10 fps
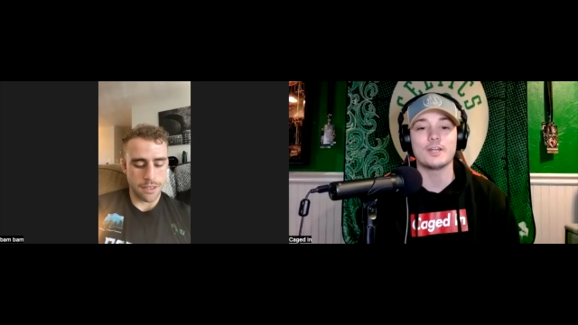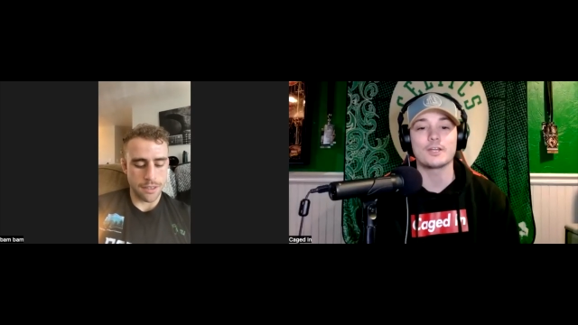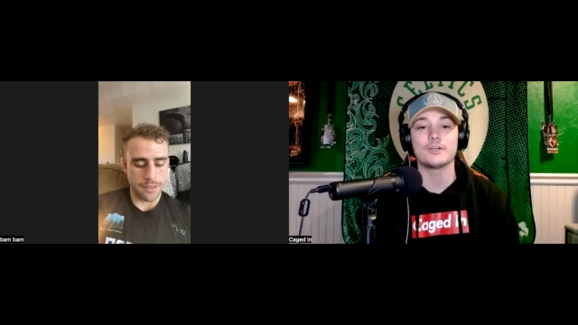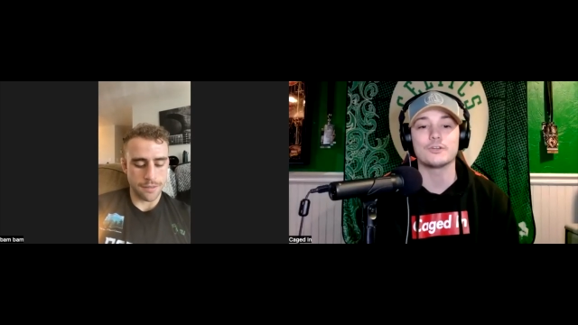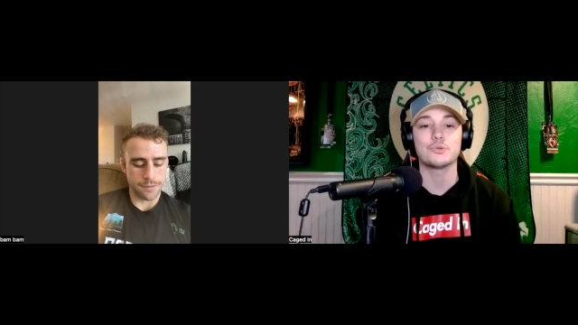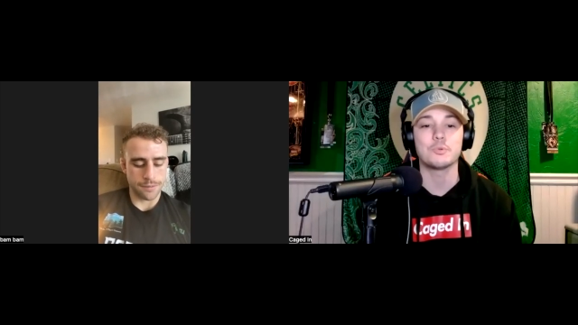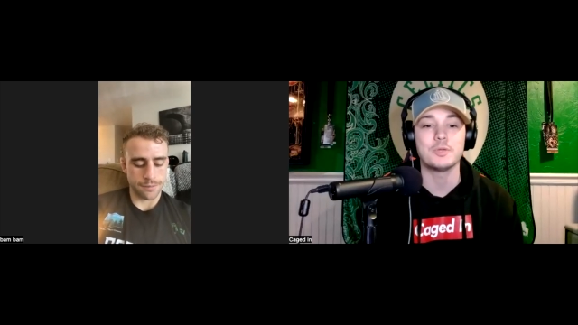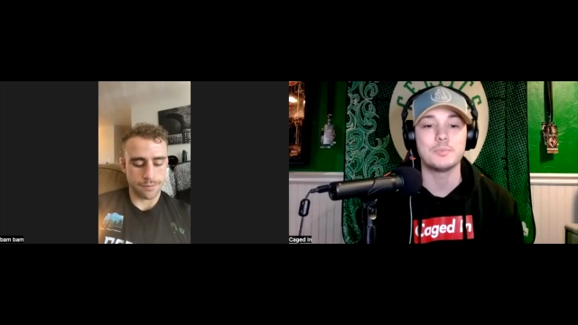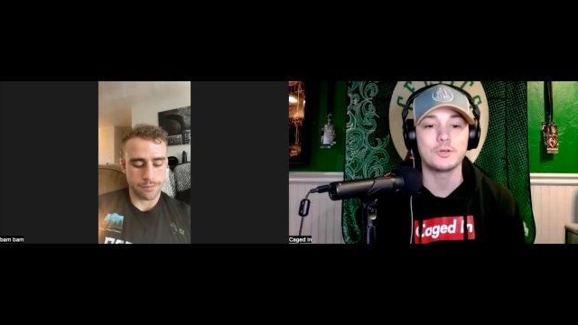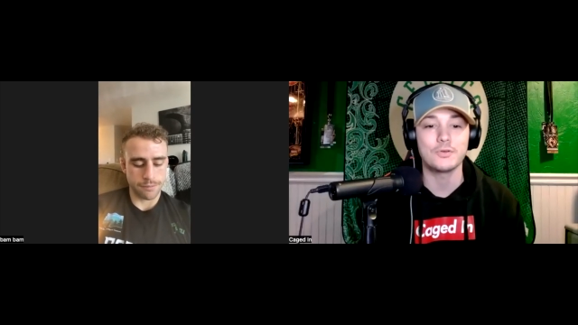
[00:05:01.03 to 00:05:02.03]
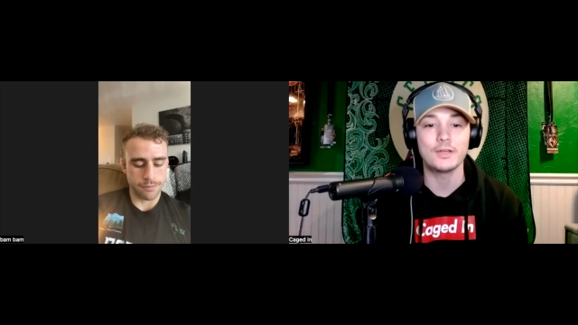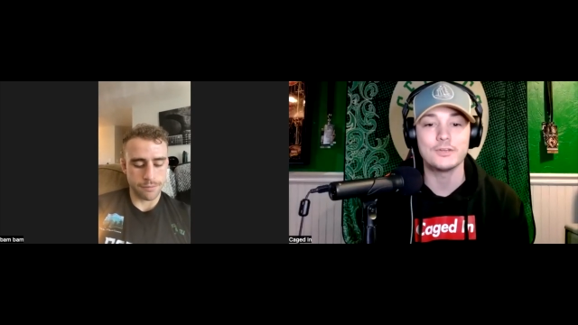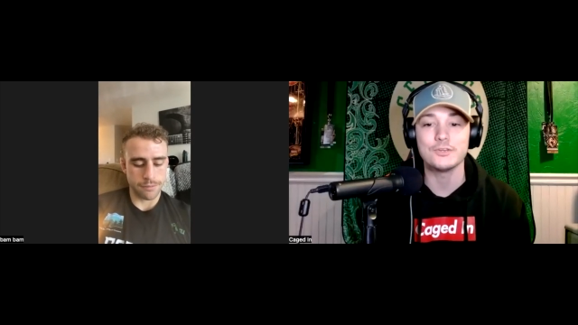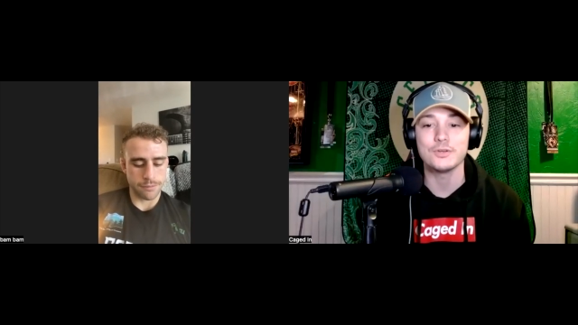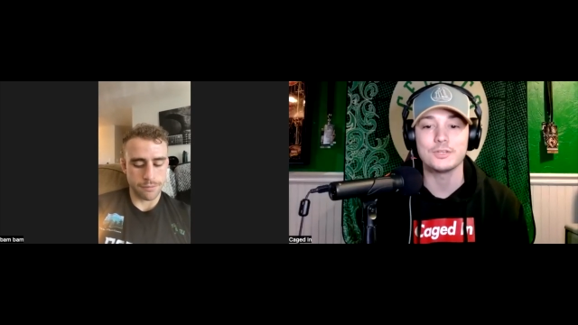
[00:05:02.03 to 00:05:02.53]
Speaker 1: a good group of people around
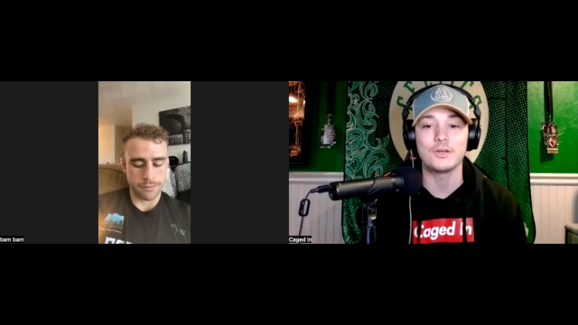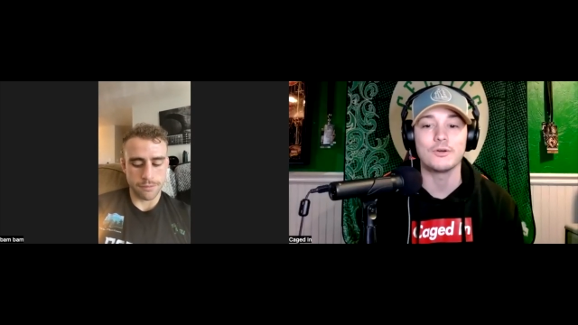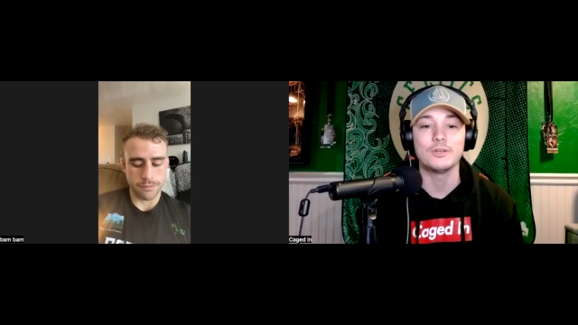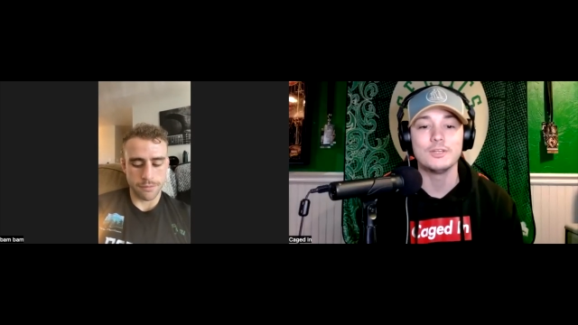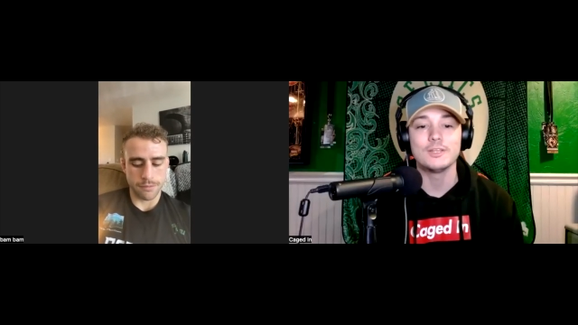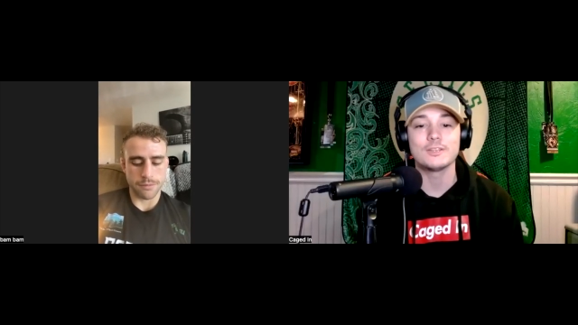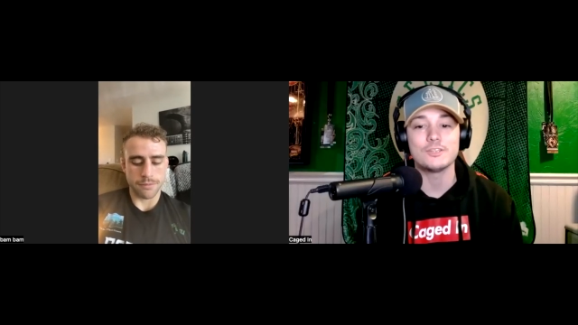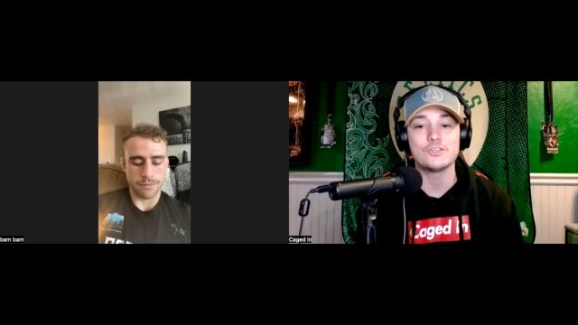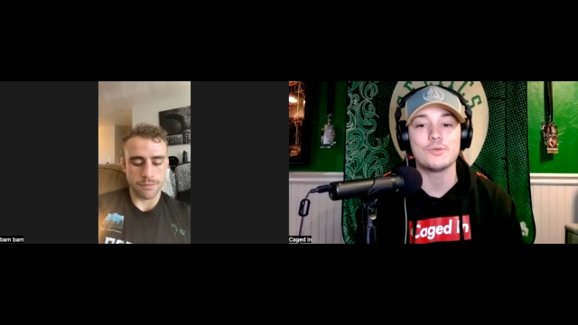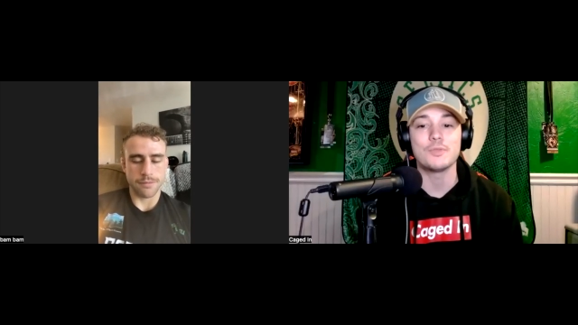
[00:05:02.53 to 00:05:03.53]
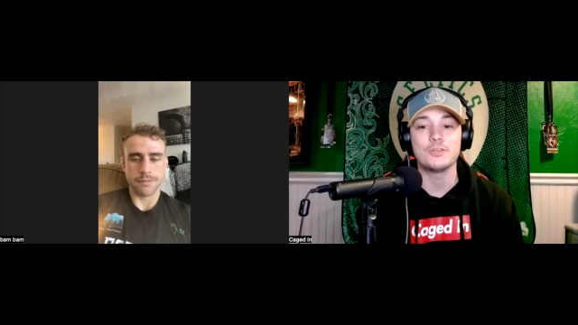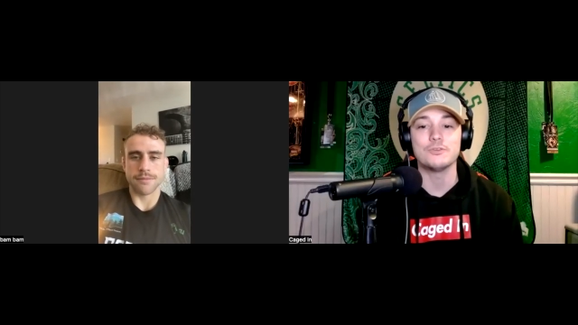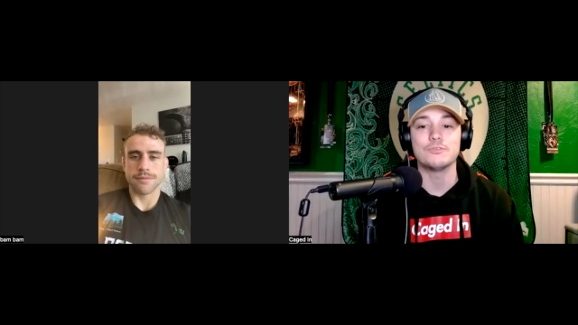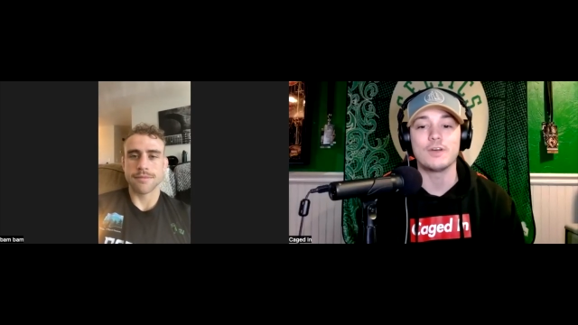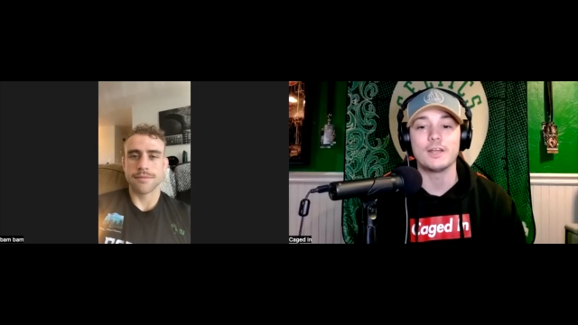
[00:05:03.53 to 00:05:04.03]
you, and you know, the gym that you
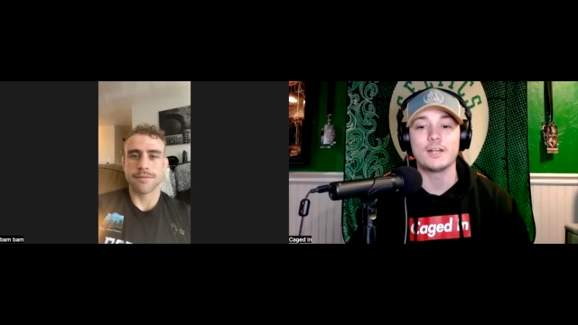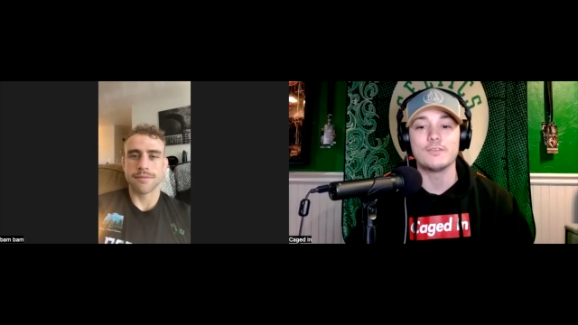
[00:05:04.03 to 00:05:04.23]
fight out